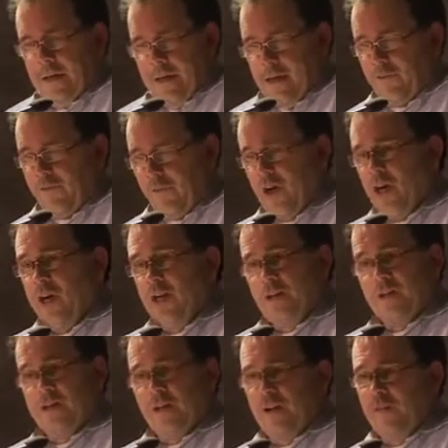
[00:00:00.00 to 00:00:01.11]
And for us,
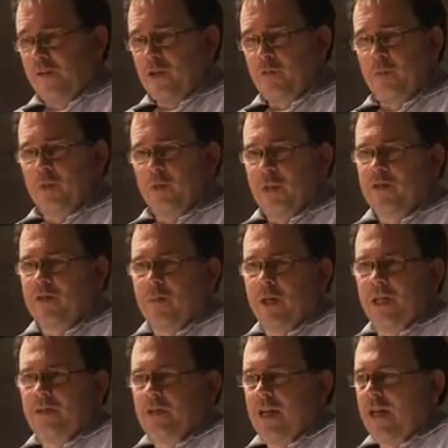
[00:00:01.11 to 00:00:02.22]
the difference between
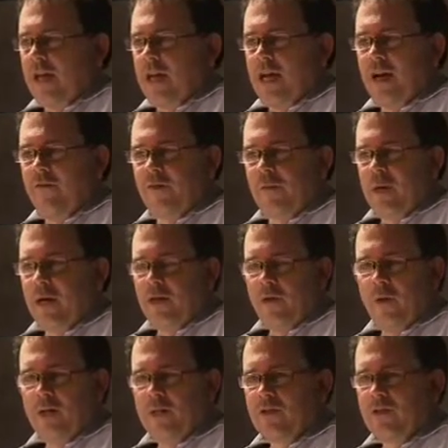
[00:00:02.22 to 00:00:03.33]
somebody standing a half a mile
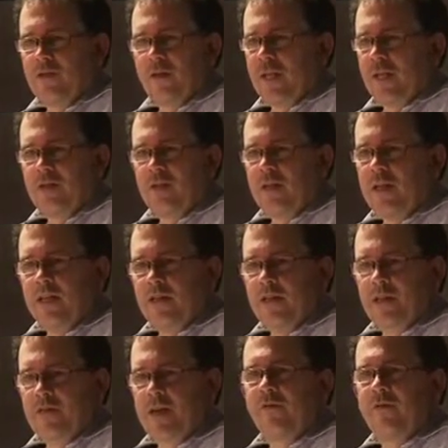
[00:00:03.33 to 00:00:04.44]
away in Salt Lake City
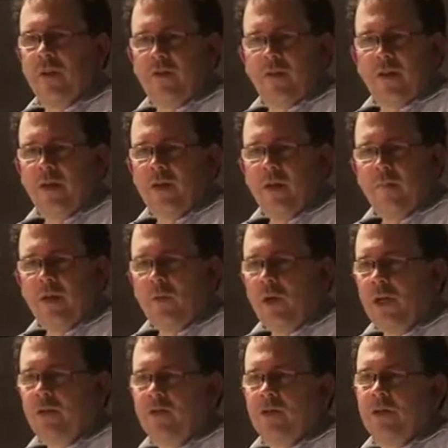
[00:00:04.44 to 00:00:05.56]
is everything. I mean, we
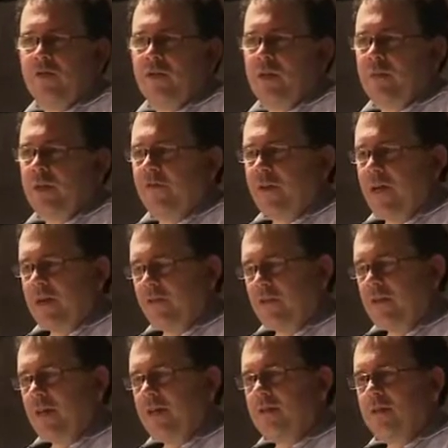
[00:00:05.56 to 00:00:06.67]
can deliver them different
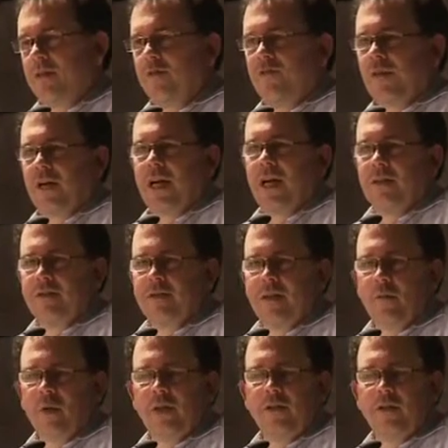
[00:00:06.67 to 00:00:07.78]
advertising, different content.
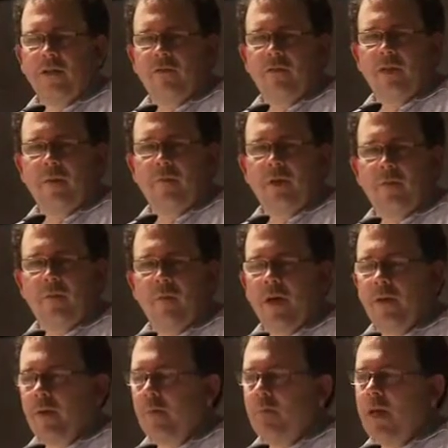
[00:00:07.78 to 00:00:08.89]
We can deliver them
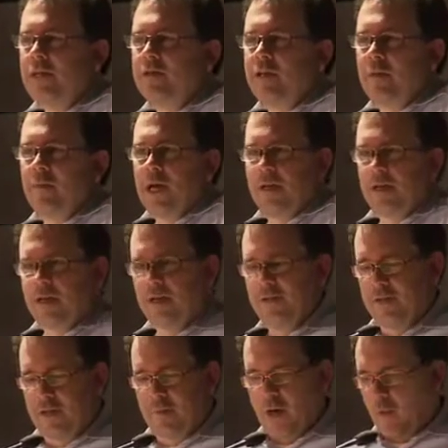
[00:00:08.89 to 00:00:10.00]
an amazing amount of
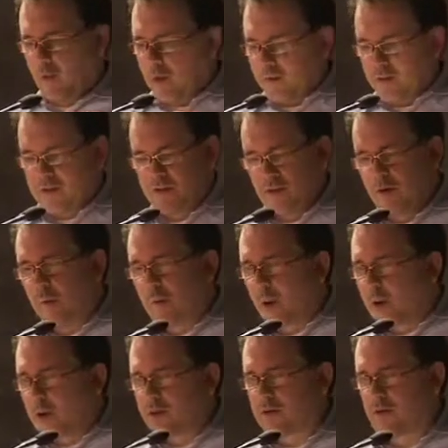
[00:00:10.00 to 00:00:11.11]
content about whatever little
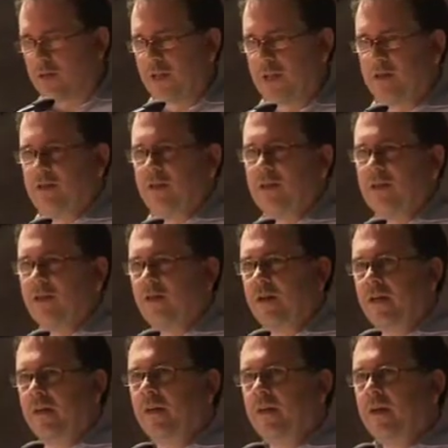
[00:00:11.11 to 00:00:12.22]
part of Salt Lake City they're
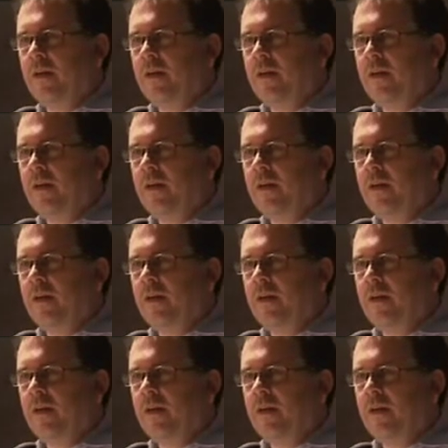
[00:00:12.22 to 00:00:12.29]
in.